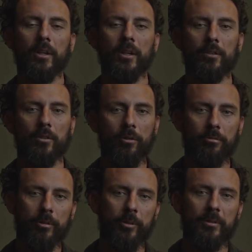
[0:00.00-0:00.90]
Uh, go
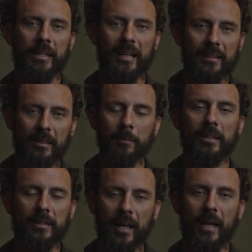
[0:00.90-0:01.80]
through, take a little bit
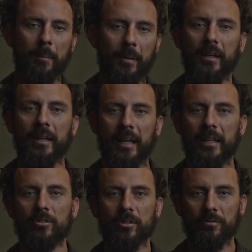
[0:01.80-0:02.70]
of time,
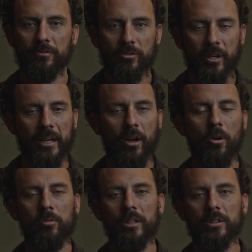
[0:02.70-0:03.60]
and just try and
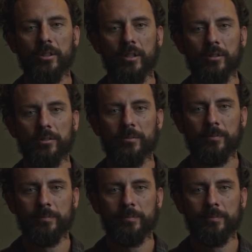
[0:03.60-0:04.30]
hone these skills.